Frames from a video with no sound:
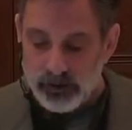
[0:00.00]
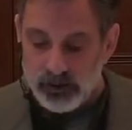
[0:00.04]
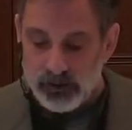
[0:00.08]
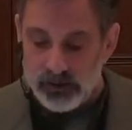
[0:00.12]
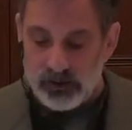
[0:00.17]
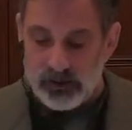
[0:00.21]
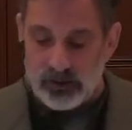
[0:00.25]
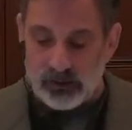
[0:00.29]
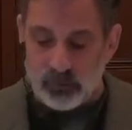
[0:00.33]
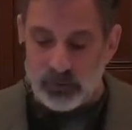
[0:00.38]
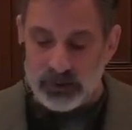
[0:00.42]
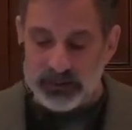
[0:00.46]

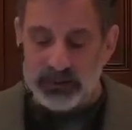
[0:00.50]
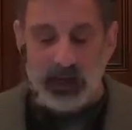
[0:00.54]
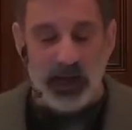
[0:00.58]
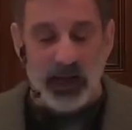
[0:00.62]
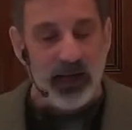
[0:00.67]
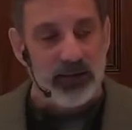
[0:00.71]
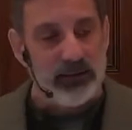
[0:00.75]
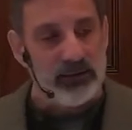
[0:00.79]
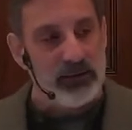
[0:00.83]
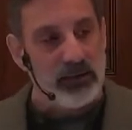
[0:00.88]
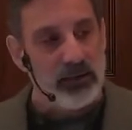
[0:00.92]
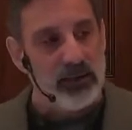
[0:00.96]
So what
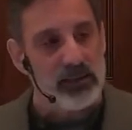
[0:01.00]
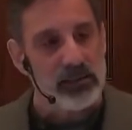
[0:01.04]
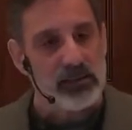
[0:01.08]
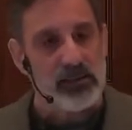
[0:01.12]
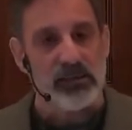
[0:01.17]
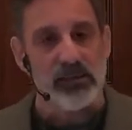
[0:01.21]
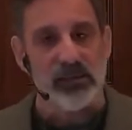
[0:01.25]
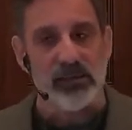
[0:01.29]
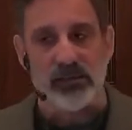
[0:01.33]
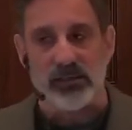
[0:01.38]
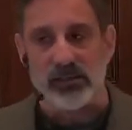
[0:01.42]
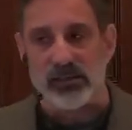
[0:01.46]
God does
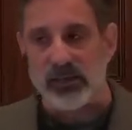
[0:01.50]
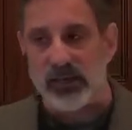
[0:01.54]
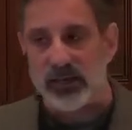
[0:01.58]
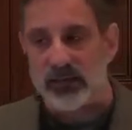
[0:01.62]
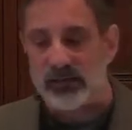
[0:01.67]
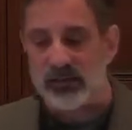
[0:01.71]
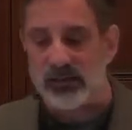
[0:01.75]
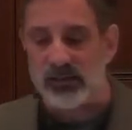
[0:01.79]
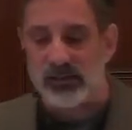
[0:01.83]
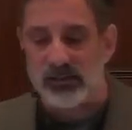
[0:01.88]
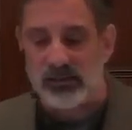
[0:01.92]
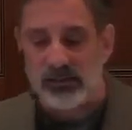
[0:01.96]
is he sent
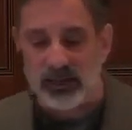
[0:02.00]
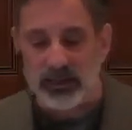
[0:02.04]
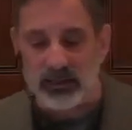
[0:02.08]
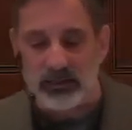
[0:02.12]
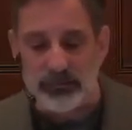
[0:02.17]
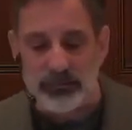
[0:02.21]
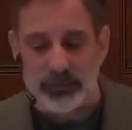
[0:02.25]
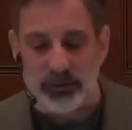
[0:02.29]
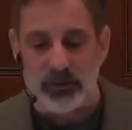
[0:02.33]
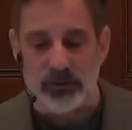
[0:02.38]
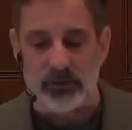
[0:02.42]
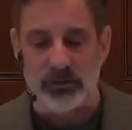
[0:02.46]
the
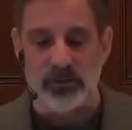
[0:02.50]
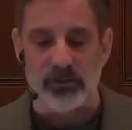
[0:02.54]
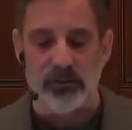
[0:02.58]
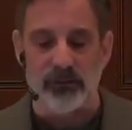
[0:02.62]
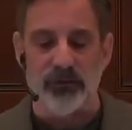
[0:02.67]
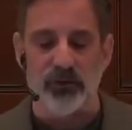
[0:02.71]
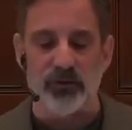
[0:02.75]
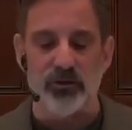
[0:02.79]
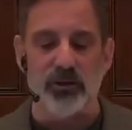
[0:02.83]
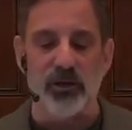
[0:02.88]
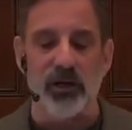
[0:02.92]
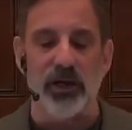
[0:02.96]
second person of
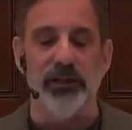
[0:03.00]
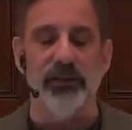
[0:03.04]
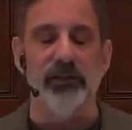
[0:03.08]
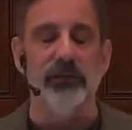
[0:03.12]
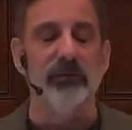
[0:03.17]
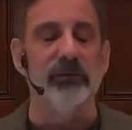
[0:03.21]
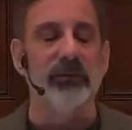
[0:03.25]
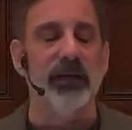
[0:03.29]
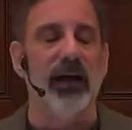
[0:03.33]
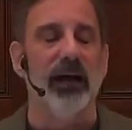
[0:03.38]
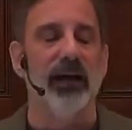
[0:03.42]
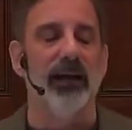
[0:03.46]
the
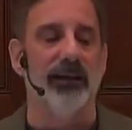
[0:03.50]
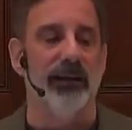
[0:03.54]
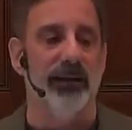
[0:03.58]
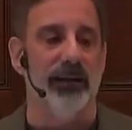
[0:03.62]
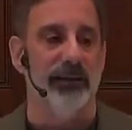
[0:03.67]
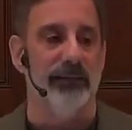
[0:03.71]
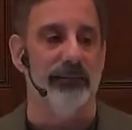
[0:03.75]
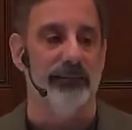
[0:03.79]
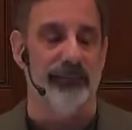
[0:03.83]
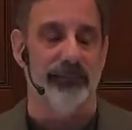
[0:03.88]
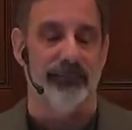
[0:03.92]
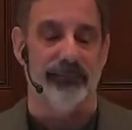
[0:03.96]
triune
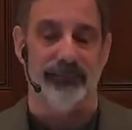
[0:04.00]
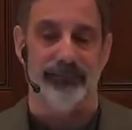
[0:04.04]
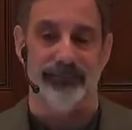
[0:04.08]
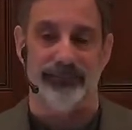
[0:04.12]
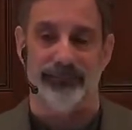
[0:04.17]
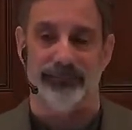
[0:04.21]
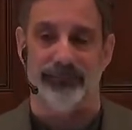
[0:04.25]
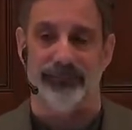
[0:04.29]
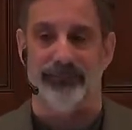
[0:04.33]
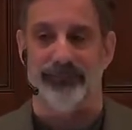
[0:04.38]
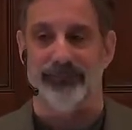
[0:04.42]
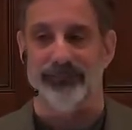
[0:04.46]
Godhead,
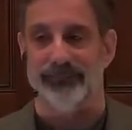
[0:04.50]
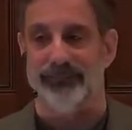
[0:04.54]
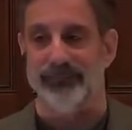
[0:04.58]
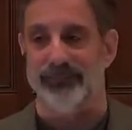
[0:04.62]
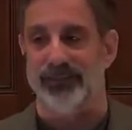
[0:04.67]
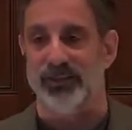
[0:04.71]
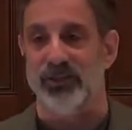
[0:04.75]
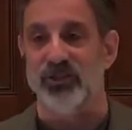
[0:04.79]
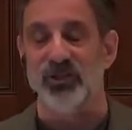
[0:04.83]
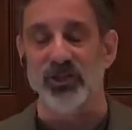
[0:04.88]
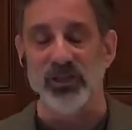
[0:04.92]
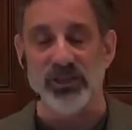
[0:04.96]

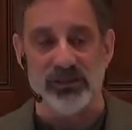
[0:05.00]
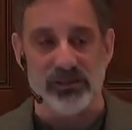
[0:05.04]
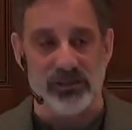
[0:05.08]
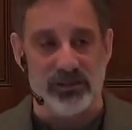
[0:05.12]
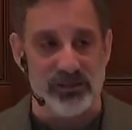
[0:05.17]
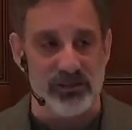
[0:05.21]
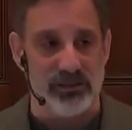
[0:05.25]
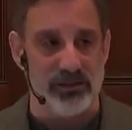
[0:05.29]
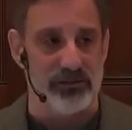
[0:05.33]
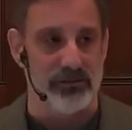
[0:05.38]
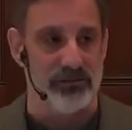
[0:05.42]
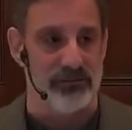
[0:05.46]

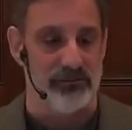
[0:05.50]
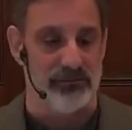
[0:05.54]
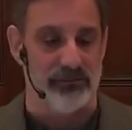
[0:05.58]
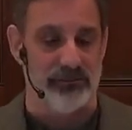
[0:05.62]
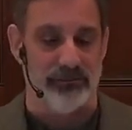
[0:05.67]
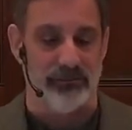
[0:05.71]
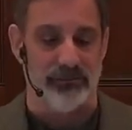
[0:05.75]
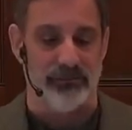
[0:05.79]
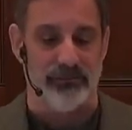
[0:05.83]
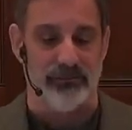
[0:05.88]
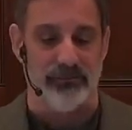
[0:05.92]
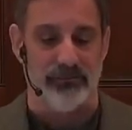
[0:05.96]
Jesus,
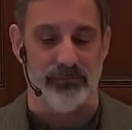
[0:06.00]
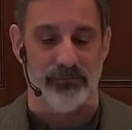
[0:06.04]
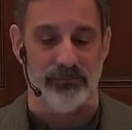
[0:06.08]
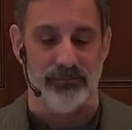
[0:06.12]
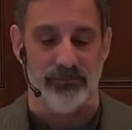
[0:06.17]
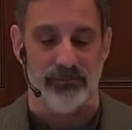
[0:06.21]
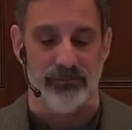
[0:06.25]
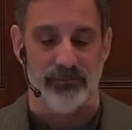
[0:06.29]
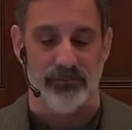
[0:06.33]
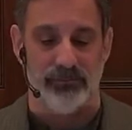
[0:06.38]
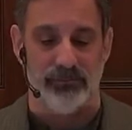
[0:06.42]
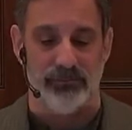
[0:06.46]

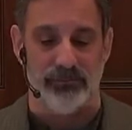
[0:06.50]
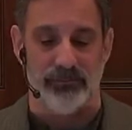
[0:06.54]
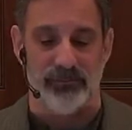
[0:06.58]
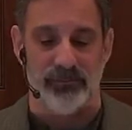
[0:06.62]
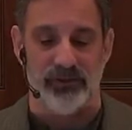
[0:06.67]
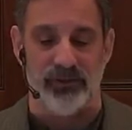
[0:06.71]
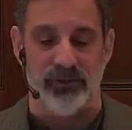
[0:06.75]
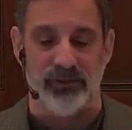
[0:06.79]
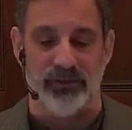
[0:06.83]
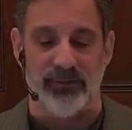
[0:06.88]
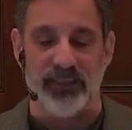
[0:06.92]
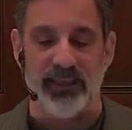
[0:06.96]

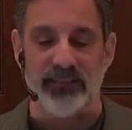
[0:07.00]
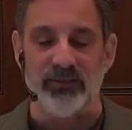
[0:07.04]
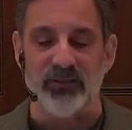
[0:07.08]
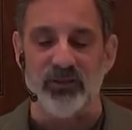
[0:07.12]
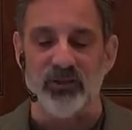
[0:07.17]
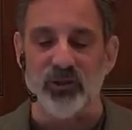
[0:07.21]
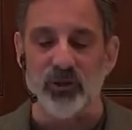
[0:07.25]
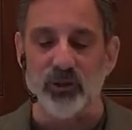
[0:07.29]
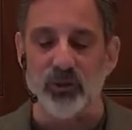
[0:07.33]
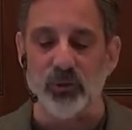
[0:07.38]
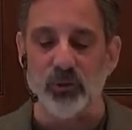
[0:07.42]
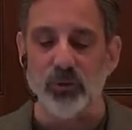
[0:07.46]
that the
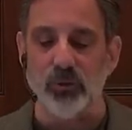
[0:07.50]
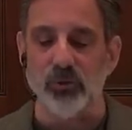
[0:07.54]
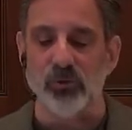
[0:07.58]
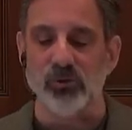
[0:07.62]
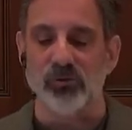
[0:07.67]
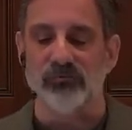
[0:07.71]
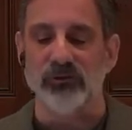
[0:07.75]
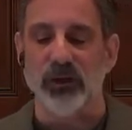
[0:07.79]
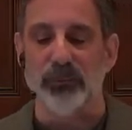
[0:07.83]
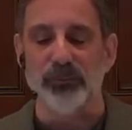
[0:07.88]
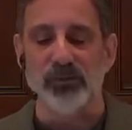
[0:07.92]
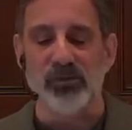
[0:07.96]
Jews,
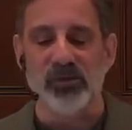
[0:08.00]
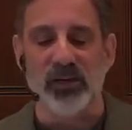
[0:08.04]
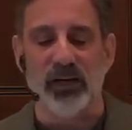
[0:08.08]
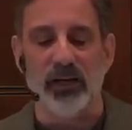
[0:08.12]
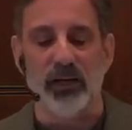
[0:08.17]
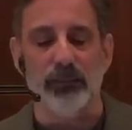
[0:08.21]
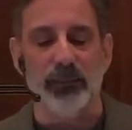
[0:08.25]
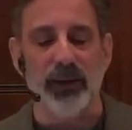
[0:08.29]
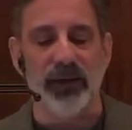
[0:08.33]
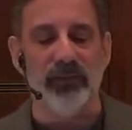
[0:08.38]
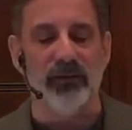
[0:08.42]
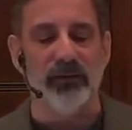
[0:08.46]

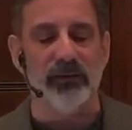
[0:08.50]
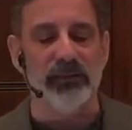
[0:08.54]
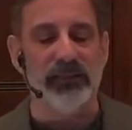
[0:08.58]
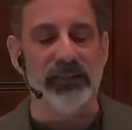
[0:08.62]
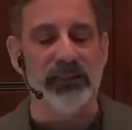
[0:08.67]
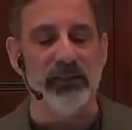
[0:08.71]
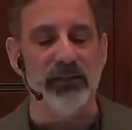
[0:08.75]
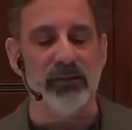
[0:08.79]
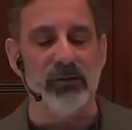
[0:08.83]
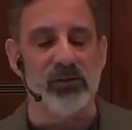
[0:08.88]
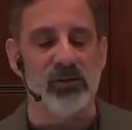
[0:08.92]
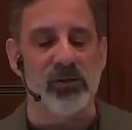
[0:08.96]
represented by their
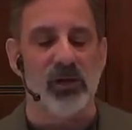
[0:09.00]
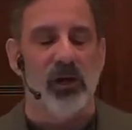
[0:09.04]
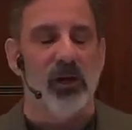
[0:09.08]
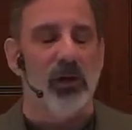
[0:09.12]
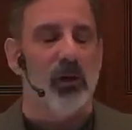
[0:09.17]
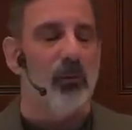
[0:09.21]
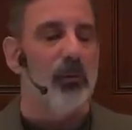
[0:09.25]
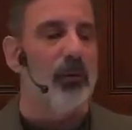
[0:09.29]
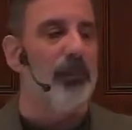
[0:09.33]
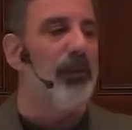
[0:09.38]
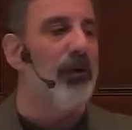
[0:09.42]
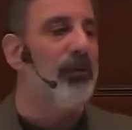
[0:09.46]
leaders,
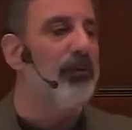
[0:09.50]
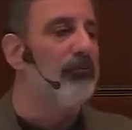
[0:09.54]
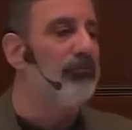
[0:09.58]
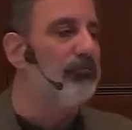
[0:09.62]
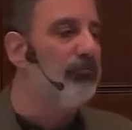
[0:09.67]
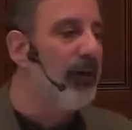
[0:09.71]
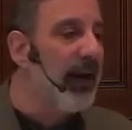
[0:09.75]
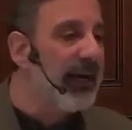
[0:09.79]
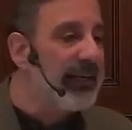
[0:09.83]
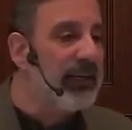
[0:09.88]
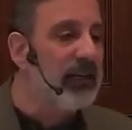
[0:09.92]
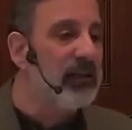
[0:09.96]
would both
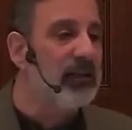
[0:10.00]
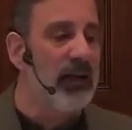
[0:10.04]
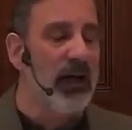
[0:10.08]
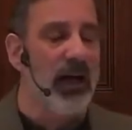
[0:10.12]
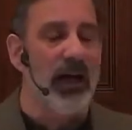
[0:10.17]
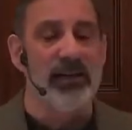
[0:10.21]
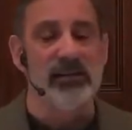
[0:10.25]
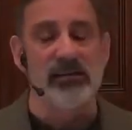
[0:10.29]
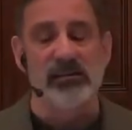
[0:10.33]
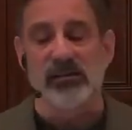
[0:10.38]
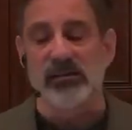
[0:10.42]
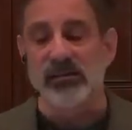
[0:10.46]

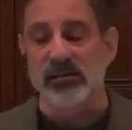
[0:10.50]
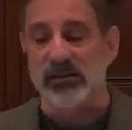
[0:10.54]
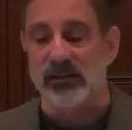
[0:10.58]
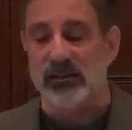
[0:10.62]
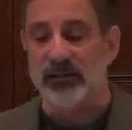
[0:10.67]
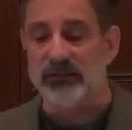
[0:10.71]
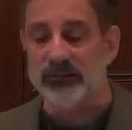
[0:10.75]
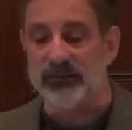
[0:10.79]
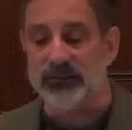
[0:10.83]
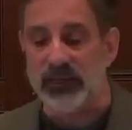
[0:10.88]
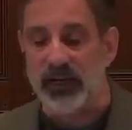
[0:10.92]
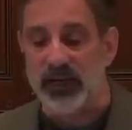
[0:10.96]
recognize the Son
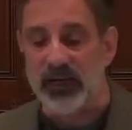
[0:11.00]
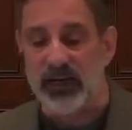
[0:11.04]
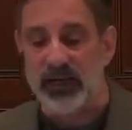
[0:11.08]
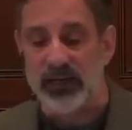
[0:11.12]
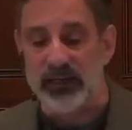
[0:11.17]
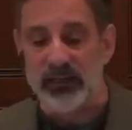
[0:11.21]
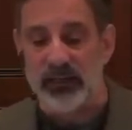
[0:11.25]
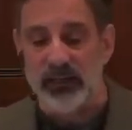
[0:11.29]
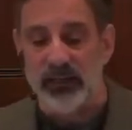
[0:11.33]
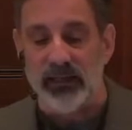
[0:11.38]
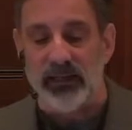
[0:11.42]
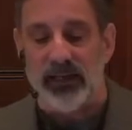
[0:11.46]
of God
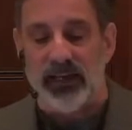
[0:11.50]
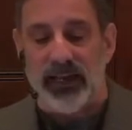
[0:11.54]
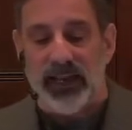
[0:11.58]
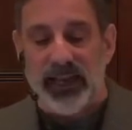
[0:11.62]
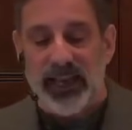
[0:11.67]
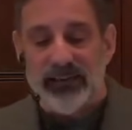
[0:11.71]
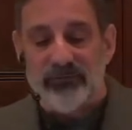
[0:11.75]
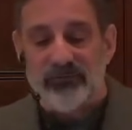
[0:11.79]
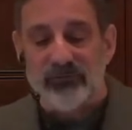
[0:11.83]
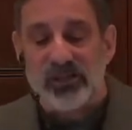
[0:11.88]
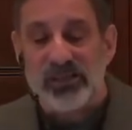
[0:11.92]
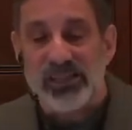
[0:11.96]

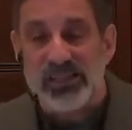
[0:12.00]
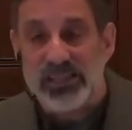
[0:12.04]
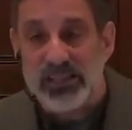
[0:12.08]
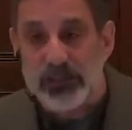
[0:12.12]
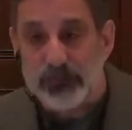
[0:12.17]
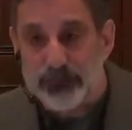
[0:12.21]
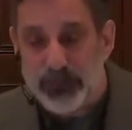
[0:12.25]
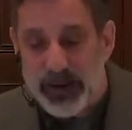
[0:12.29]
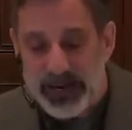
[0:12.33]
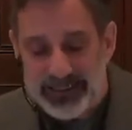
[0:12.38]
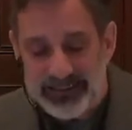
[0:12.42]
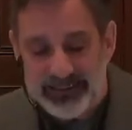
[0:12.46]
and
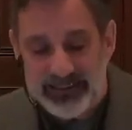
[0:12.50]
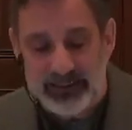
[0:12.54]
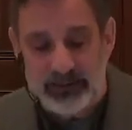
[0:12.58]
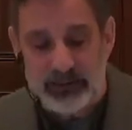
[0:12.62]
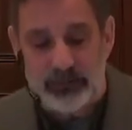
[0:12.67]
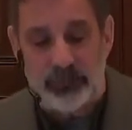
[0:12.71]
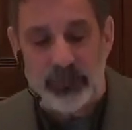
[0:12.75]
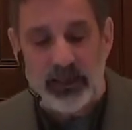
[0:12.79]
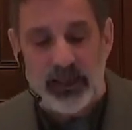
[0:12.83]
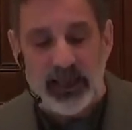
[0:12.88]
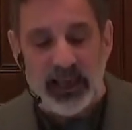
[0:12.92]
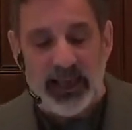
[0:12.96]
respect
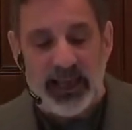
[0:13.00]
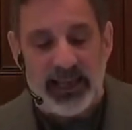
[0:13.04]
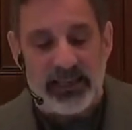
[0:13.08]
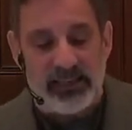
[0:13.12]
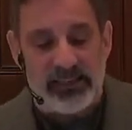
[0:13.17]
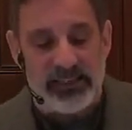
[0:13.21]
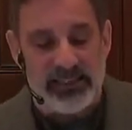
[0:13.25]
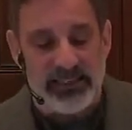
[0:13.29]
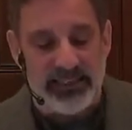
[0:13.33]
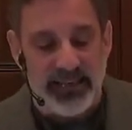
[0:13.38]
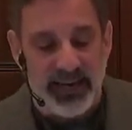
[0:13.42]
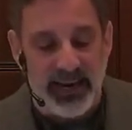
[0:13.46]
him as
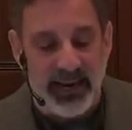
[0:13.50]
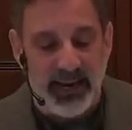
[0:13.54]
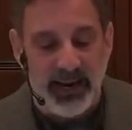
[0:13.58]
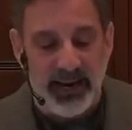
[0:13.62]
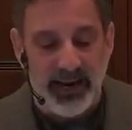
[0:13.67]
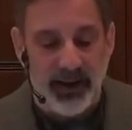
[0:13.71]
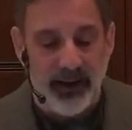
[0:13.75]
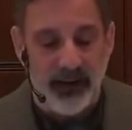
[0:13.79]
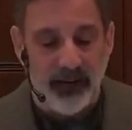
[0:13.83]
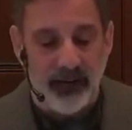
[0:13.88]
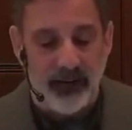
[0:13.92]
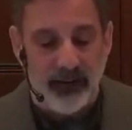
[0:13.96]
the
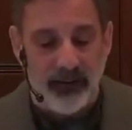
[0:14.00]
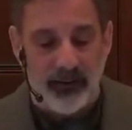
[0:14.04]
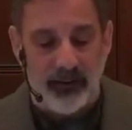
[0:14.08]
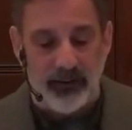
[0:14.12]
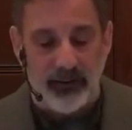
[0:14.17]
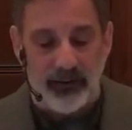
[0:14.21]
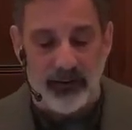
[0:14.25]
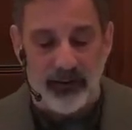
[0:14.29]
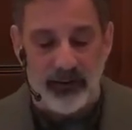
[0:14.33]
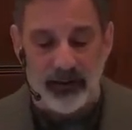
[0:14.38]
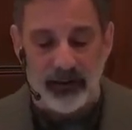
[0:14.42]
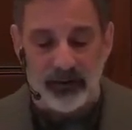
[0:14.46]
heir
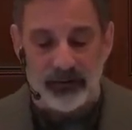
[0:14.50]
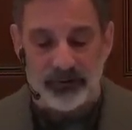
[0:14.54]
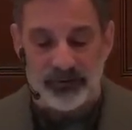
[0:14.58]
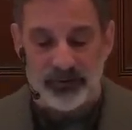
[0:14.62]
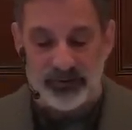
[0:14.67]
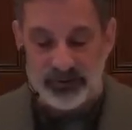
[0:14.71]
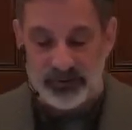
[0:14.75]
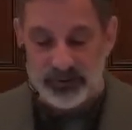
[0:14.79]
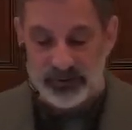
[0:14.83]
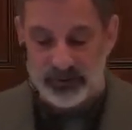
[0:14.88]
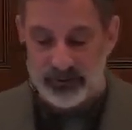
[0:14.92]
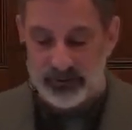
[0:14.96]
of